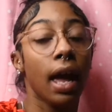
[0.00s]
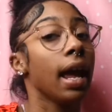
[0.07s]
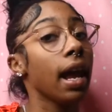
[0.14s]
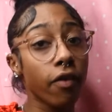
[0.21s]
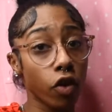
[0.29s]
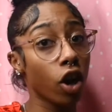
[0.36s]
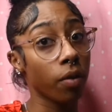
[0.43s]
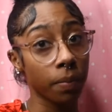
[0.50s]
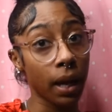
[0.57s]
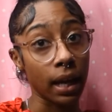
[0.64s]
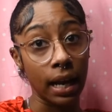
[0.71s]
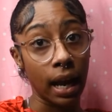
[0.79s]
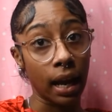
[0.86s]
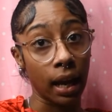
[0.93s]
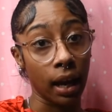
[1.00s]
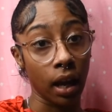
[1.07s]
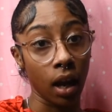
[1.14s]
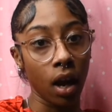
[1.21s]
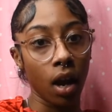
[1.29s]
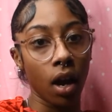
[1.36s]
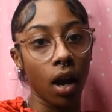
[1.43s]
Even though I'm not gay,
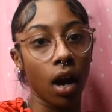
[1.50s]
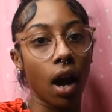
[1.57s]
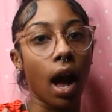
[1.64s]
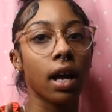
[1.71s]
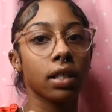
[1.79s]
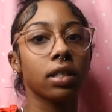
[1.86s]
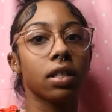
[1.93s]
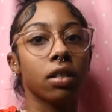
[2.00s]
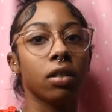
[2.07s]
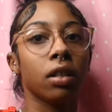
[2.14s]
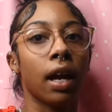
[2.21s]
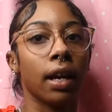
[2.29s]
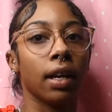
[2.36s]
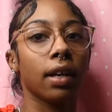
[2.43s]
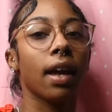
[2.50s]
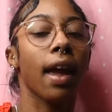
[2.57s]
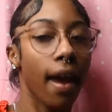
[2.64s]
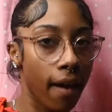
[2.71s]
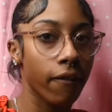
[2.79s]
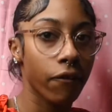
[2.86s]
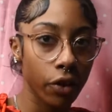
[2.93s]
I still like
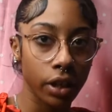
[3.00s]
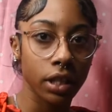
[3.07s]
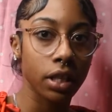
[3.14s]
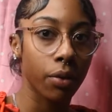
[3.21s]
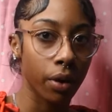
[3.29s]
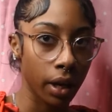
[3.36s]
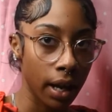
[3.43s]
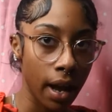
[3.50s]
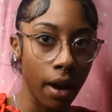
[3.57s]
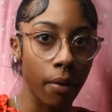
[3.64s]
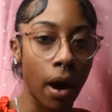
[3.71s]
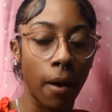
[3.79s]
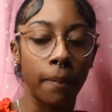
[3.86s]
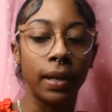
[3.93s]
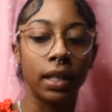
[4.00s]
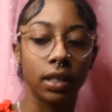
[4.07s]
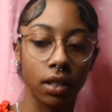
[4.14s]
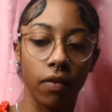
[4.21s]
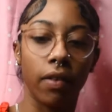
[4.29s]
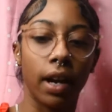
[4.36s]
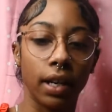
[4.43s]
had friends that were gay around me and
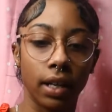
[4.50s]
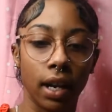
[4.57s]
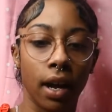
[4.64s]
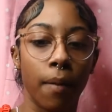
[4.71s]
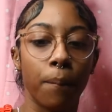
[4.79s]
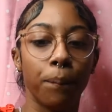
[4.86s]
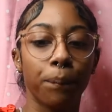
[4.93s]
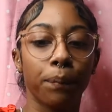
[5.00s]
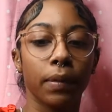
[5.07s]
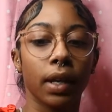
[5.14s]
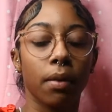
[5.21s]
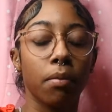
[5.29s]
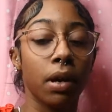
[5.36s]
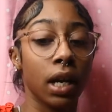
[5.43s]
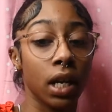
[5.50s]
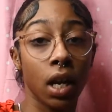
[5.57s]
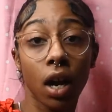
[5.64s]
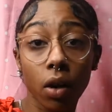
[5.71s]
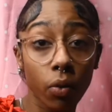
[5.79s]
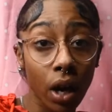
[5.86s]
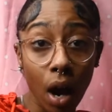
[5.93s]
stuff like that. But
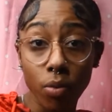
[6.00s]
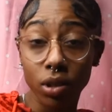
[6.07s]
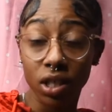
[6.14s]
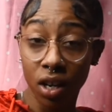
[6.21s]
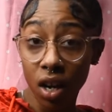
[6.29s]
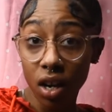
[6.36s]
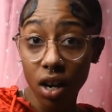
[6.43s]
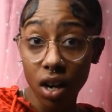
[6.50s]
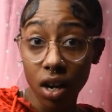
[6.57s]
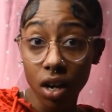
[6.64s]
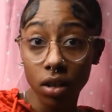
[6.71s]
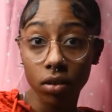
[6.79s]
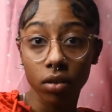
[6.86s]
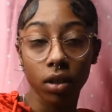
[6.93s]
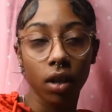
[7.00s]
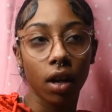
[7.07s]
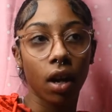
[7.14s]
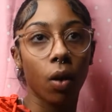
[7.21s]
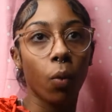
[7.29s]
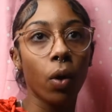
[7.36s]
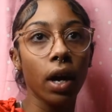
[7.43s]
when I was younger,
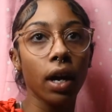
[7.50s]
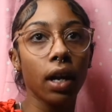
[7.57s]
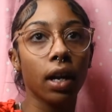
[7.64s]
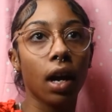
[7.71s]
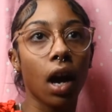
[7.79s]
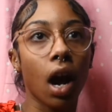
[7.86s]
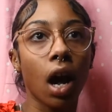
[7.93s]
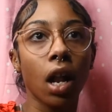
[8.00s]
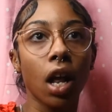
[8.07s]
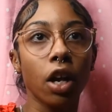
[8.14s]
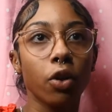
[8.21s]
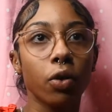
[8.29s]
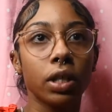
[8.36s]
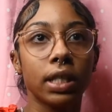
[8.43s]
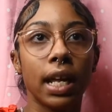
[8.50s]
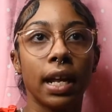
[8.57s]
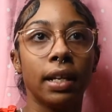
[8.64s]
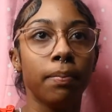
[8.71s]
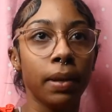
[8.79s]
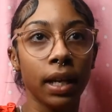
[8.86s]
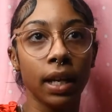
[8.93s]
all I knew is
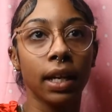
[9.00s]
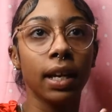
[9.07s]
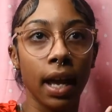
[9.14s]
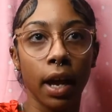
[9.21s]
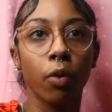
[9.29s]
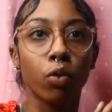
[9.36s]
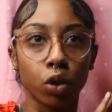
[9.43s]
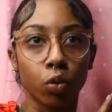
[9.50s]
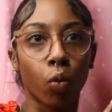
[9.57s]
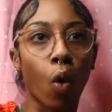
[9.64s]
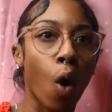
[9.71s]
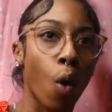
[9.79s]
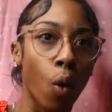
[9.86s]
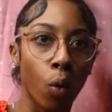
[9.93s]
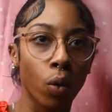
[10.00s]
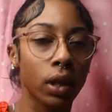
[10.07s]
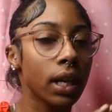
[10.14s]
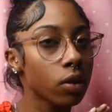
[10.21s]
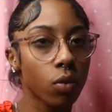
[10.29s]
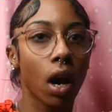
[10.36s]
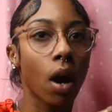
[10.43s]
that being gay was wrong.
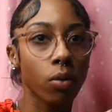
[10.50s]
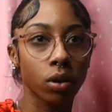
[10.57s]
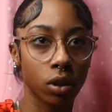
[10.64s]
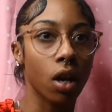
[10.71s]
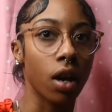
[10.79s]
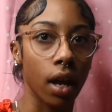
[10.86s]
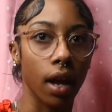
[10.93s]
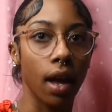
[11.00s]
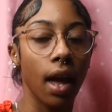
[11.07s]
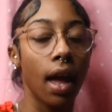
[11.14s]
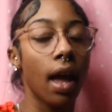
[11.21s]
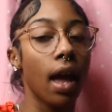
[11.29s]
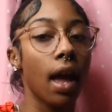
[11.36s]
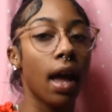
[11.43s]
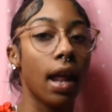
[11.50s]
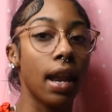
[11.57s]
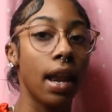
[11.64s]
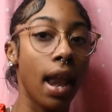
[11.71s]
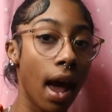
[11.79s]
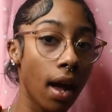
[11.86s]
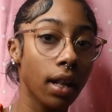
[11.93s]
That's what I was taught.
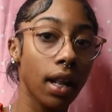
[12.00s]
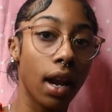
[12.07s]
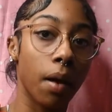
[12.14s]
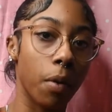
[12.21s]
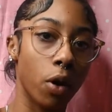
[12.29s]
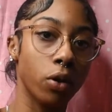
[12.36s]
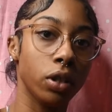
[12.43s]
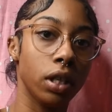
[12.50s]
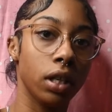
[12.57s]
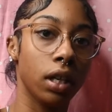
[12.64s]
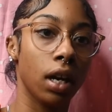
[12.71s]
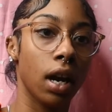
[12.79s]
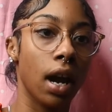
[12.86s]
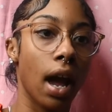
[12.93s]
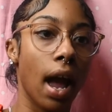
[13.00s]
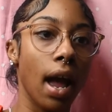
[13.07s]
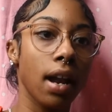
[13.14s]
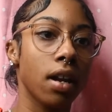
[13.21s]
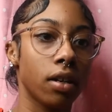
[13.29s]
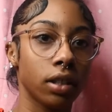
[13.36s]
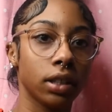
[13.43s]
Now that I'm older, I
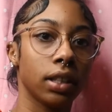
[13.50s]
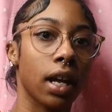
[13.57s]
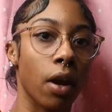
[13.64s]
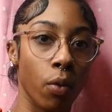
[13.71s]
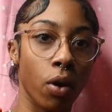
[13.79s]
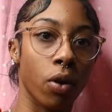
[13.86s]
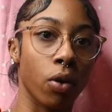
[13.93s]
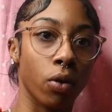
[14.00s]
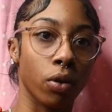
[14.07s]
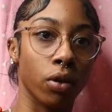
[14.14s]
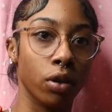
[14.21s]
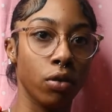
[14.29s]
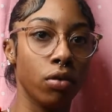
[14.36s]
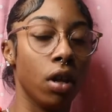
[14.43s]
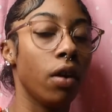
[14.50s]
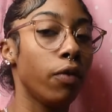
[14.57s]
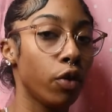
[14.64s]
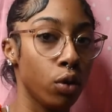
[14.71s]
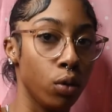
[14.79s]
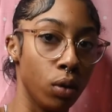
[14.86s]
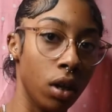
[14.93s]
know it's not wrong. You love who
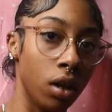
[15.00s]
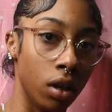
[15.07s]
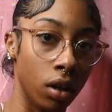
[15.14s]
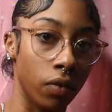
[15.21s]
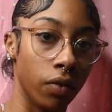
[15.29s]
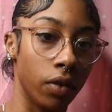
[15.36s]
you love.